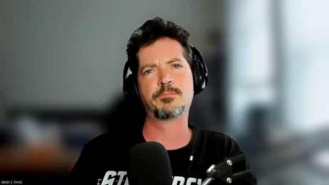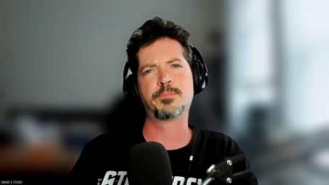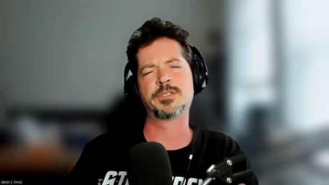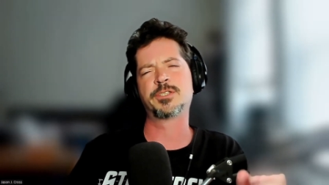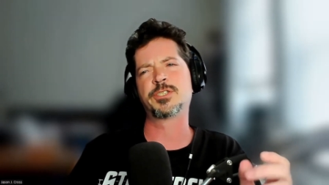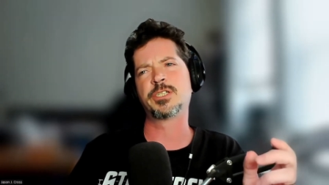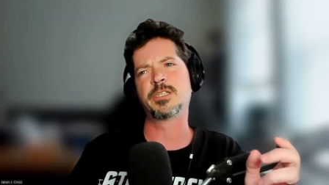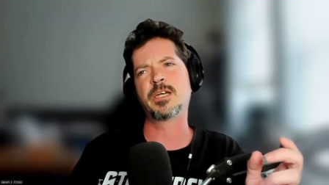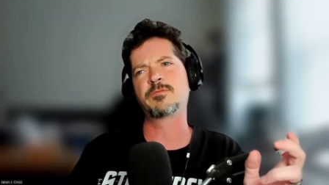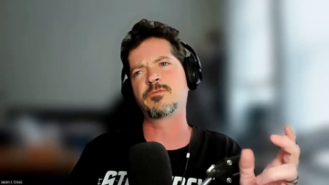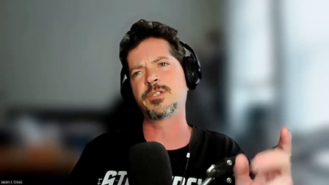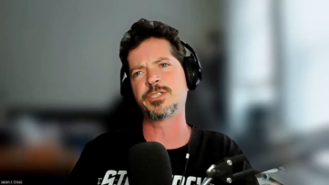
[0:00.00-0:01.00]
But she
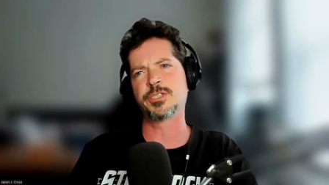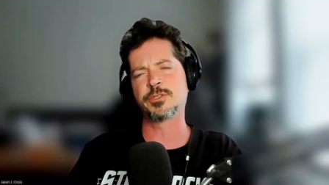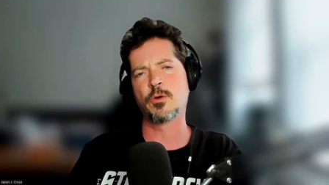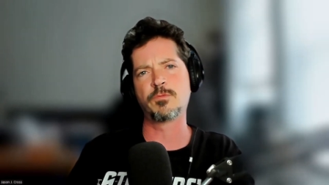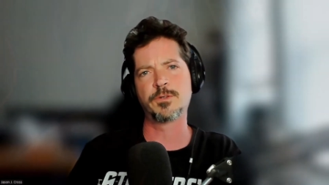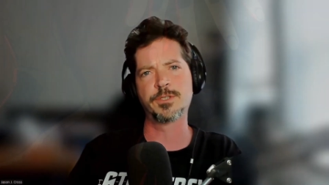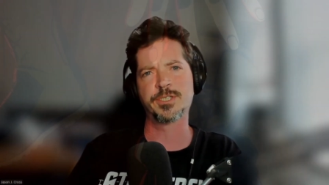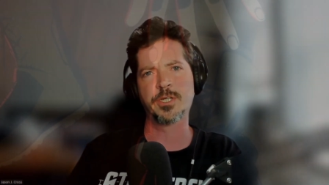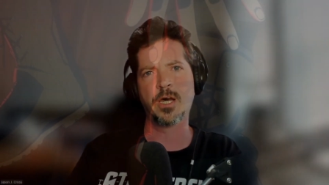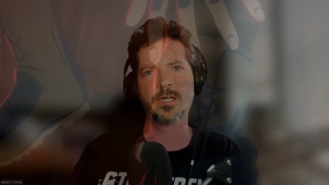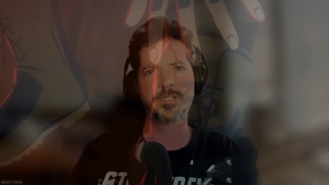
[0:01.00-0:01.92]
then reaches over to